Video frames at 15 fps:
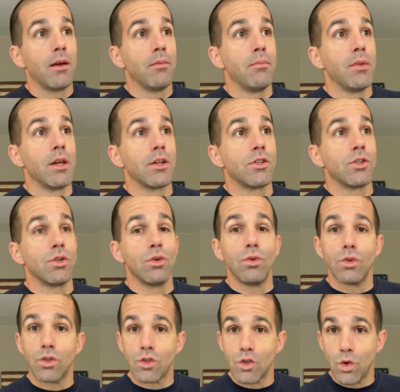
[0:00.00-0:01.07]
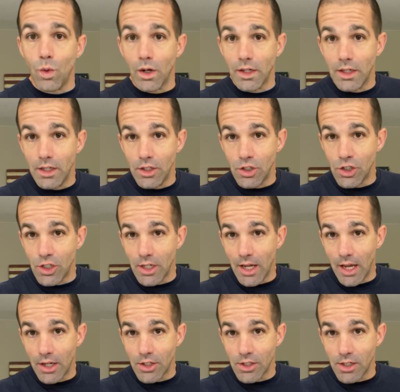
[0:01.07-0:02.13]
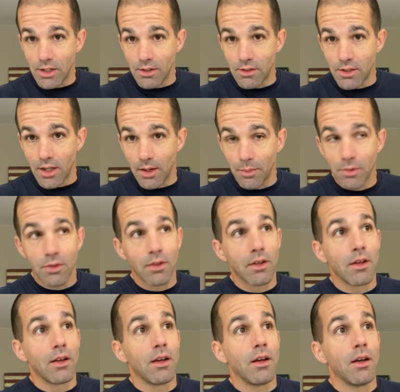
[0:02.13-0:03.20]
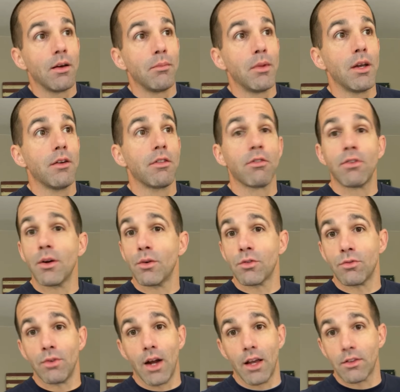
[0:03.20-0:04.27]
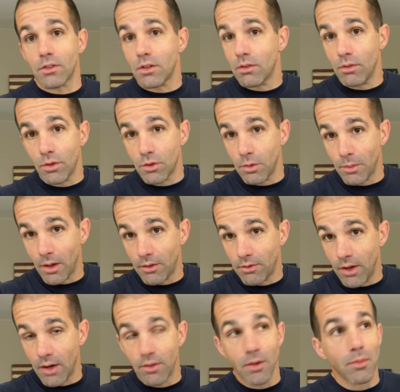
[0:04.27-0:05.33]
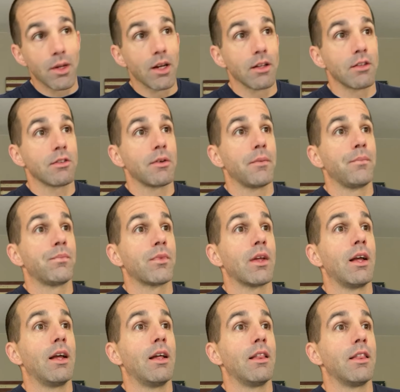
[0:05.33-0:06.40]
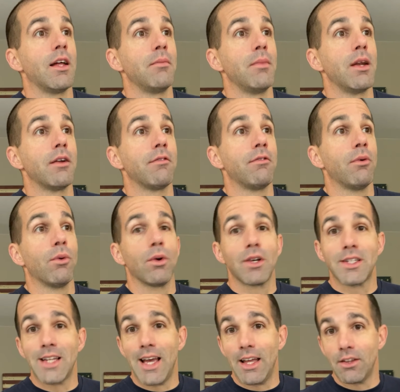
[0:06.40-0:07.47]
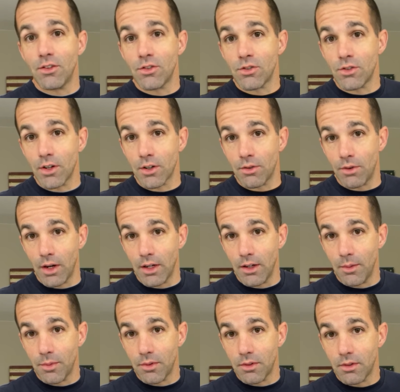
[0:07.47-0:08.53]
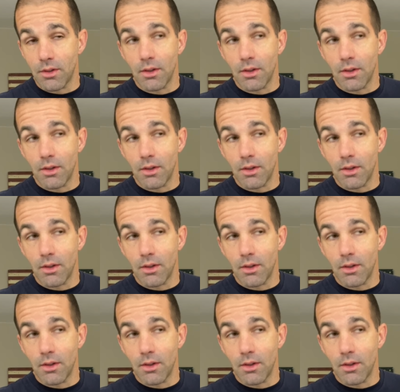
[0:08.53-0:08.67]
Minute two, 20 GHD sit ups. Minute three was rest, it was one of my favorite minutes. Then minute four, 10 strict ring dips.